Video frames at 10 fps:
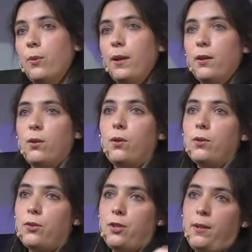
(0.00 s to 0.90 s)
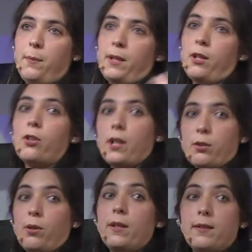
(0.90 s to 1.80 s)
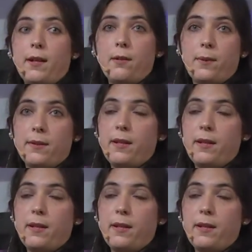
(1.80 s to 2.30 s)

because the binaries are in the cloud,